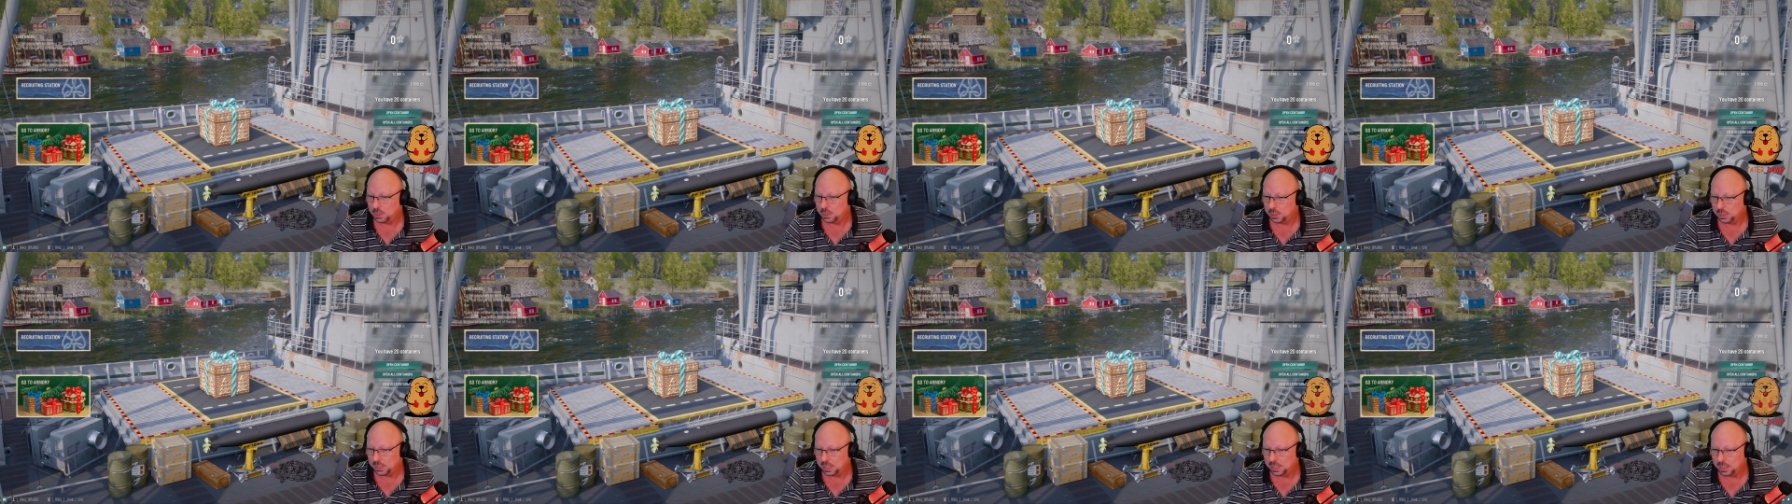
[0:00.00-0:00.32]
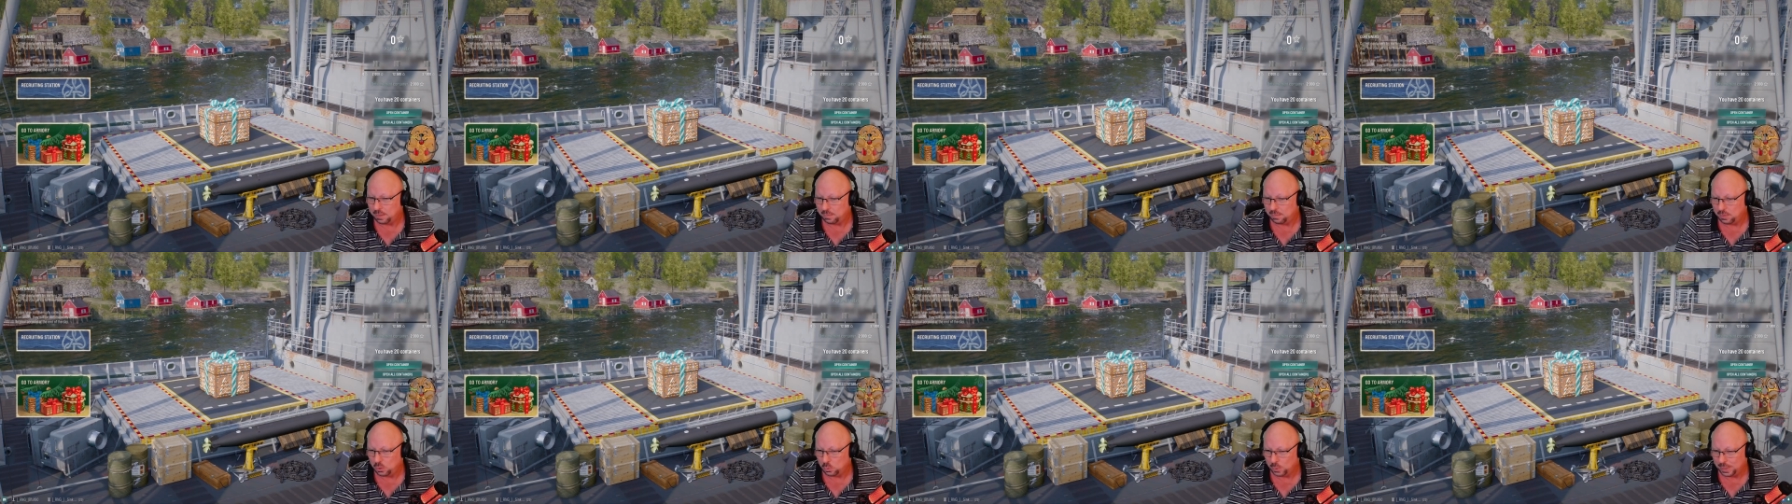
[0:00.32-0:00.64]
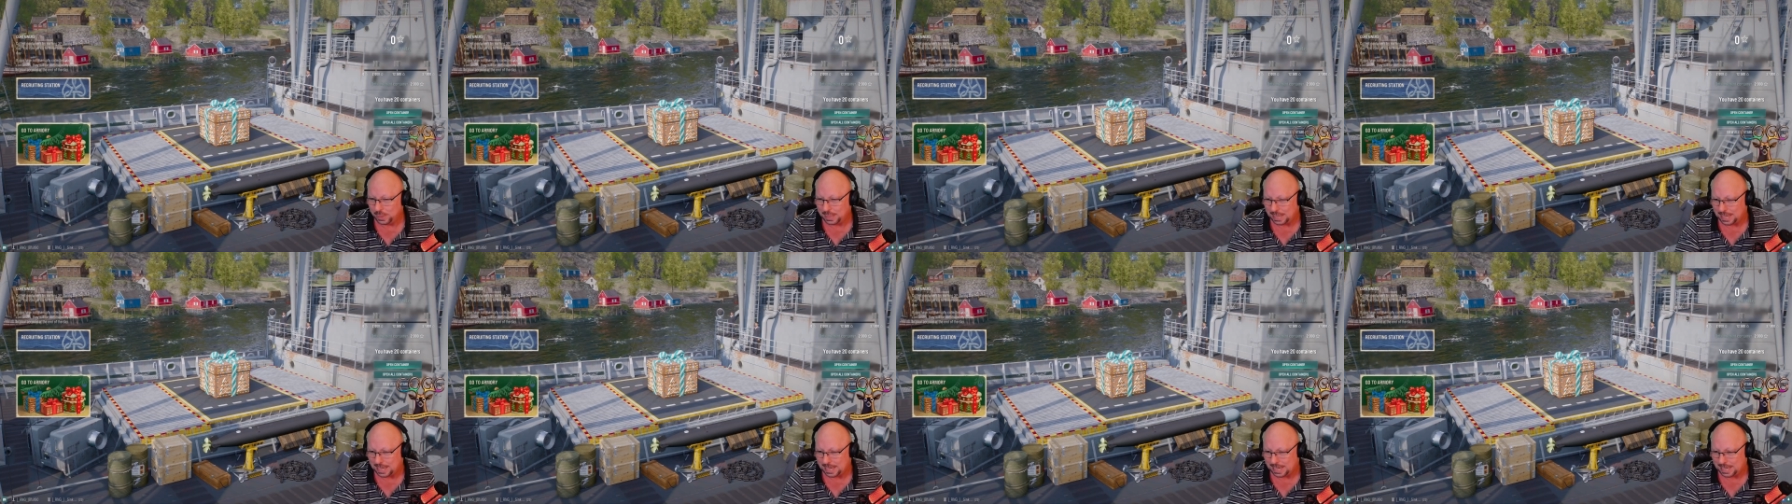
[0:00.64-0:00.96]
give you an
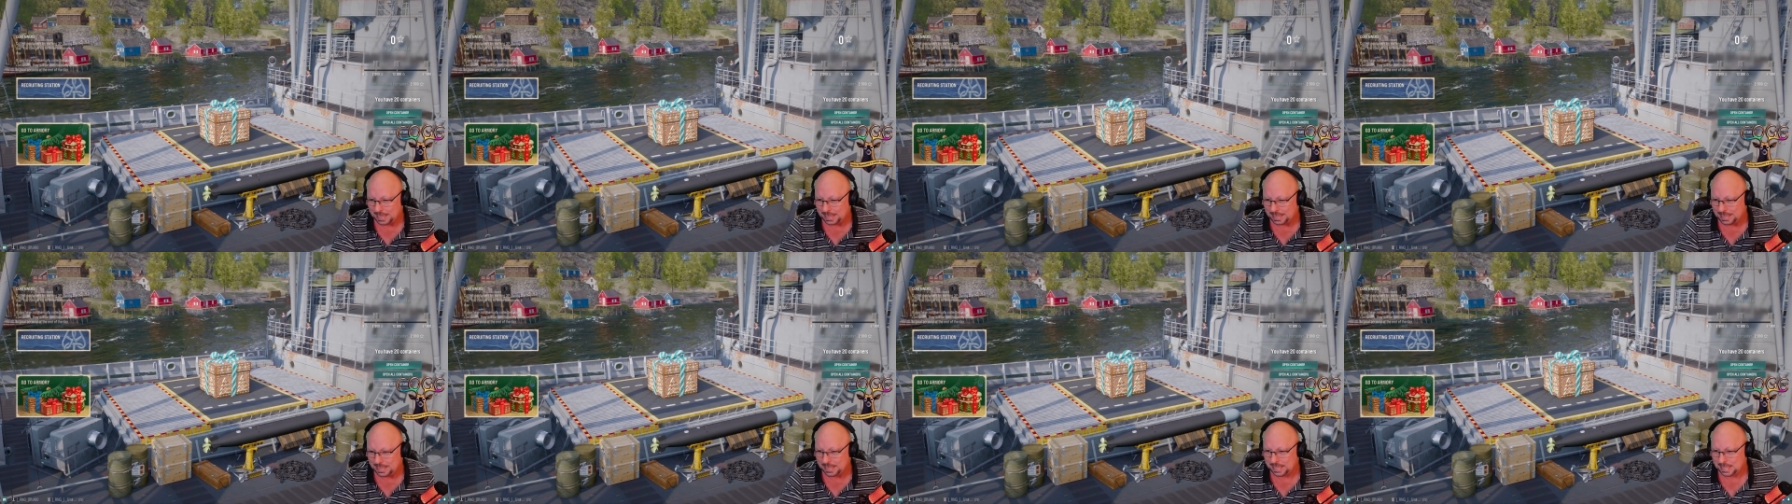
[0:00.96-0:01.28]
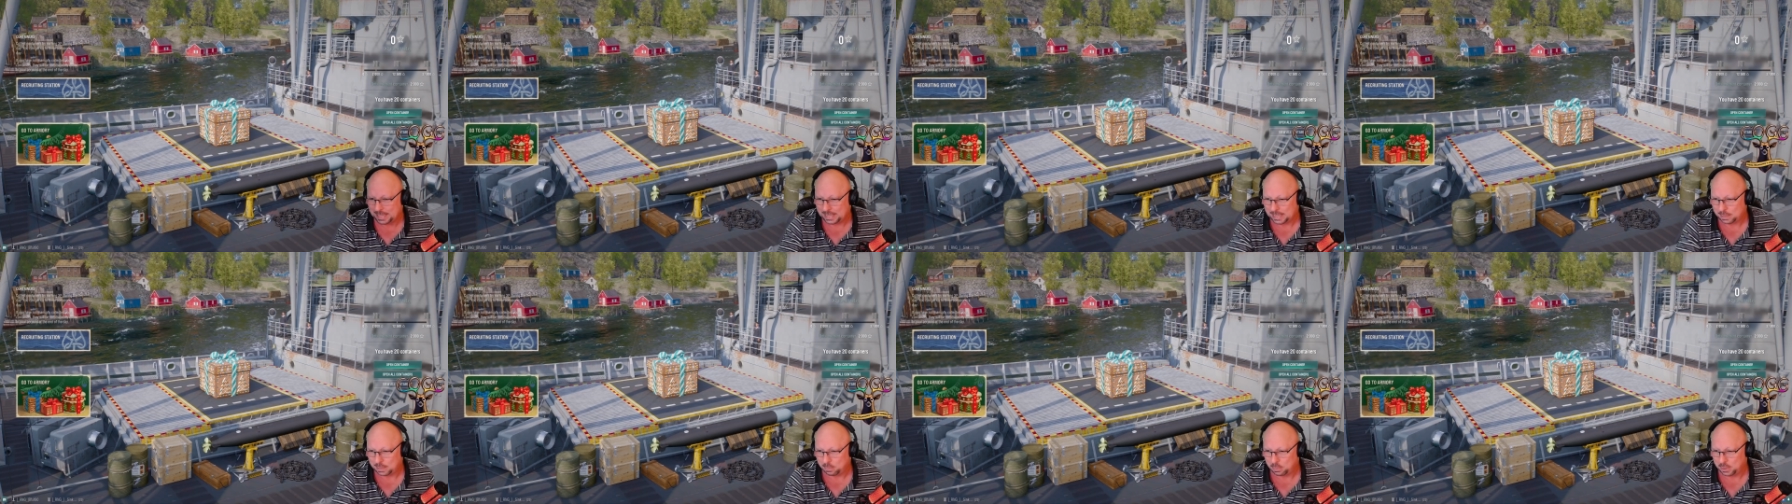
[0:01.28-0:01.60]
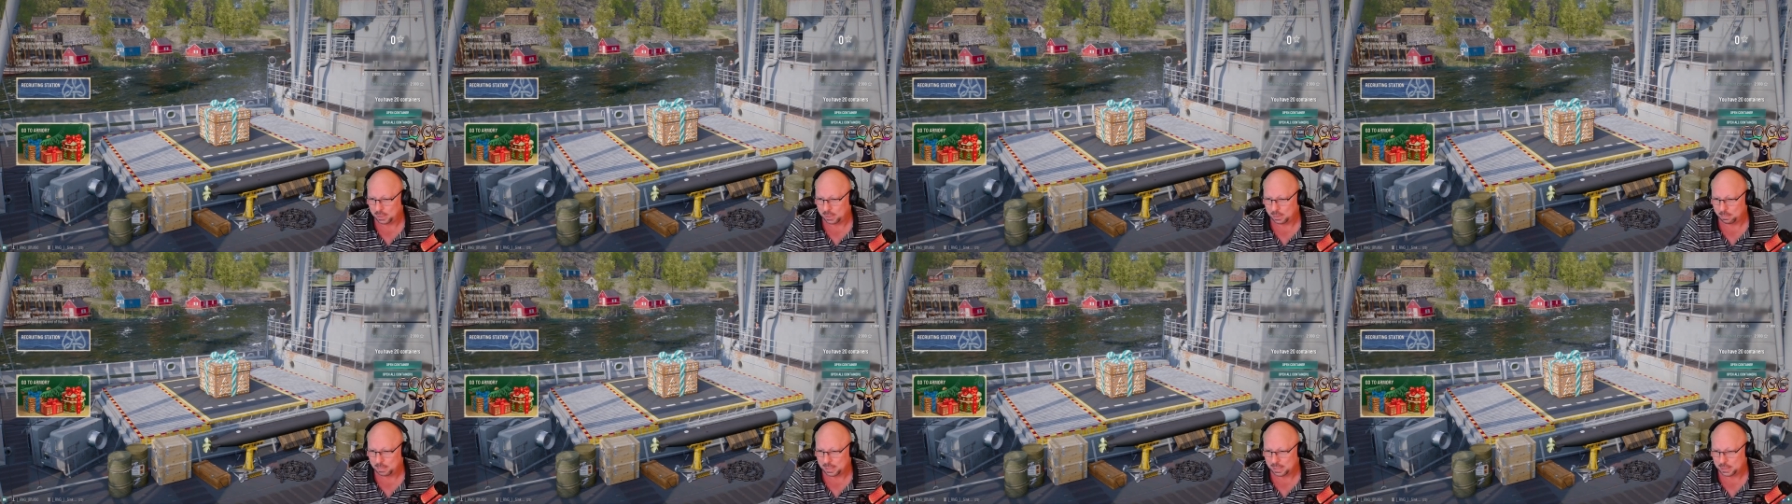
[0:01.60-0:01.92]
idea, I got to bring
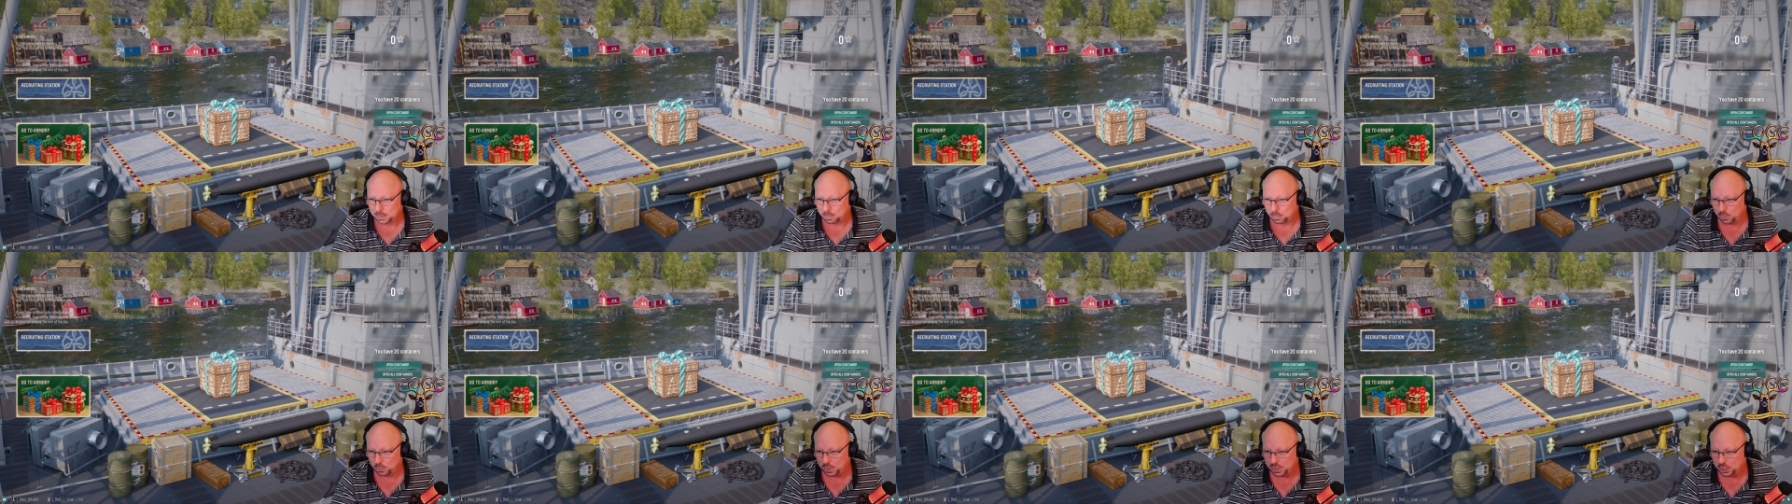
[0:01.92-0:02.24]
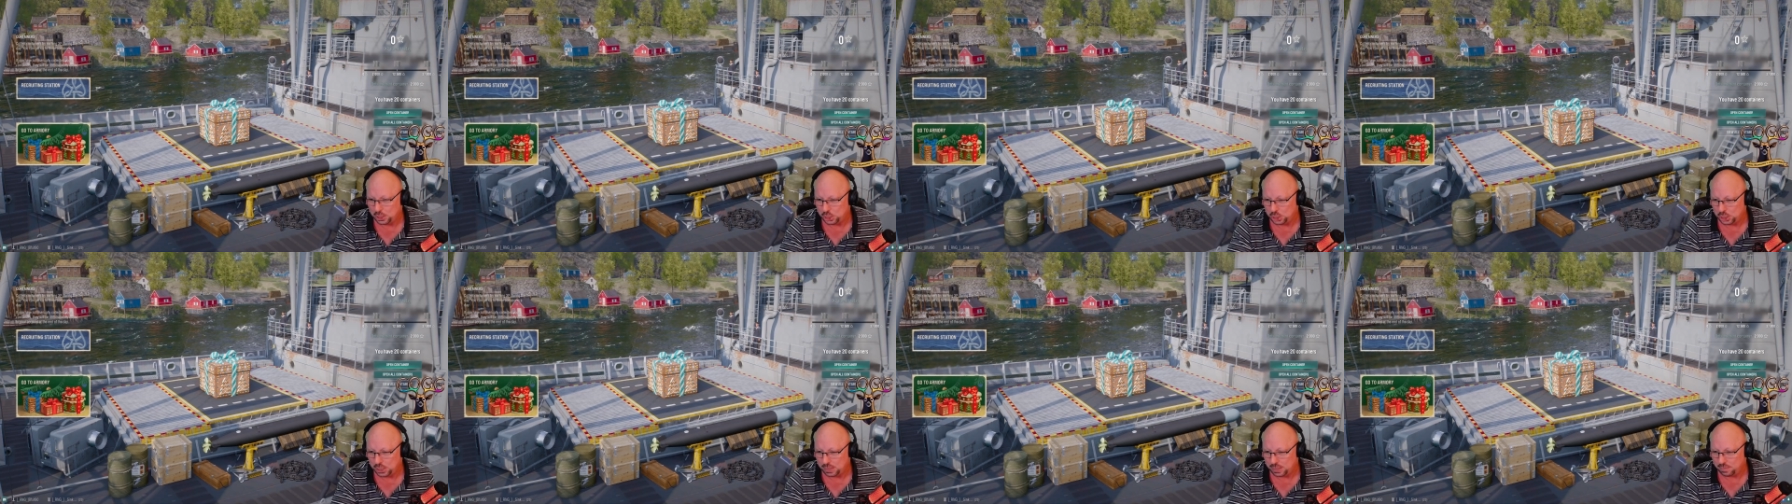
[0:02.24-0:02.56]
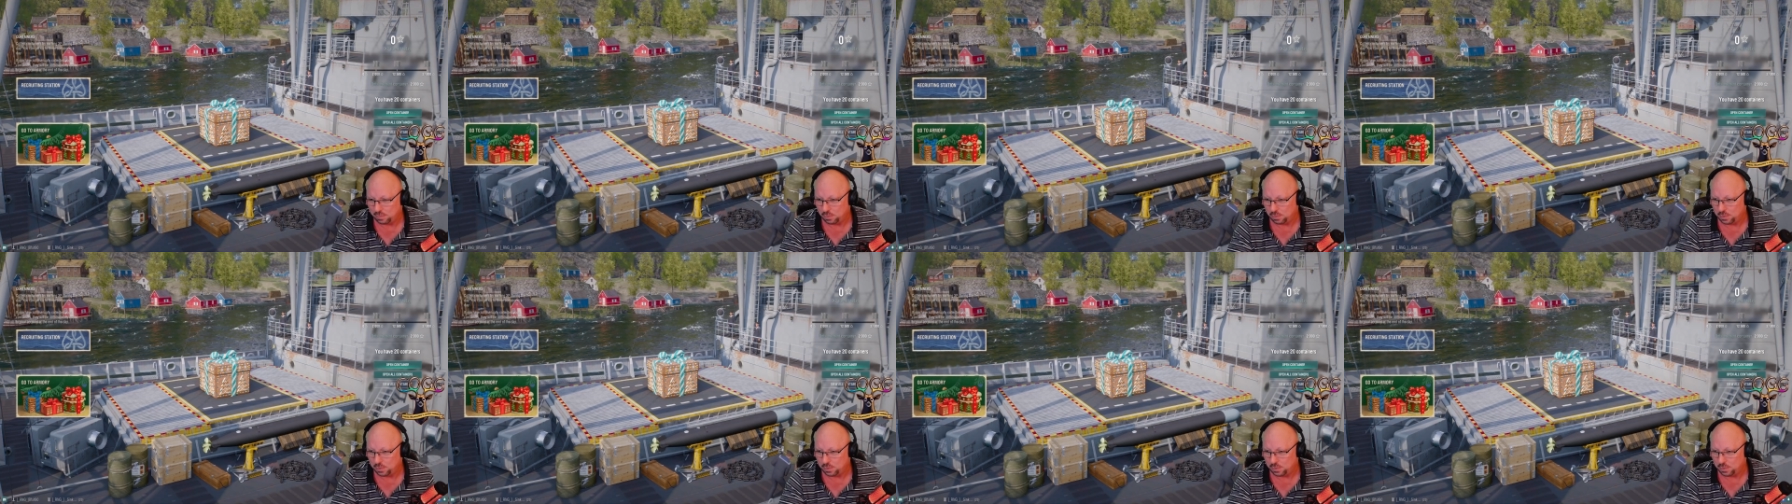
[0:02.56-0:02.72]
up my spreadsheet for